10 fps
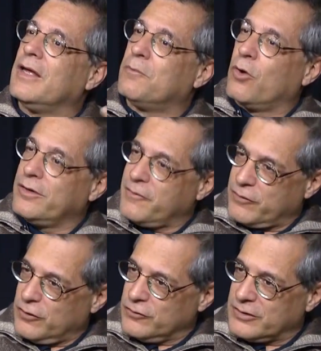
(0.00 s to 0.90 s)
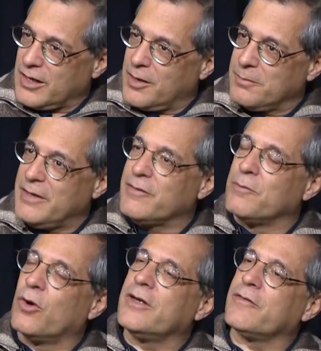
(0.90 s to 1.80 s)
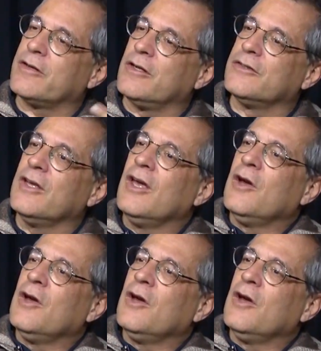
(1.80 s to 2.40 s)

more difficult to come, even more difficult,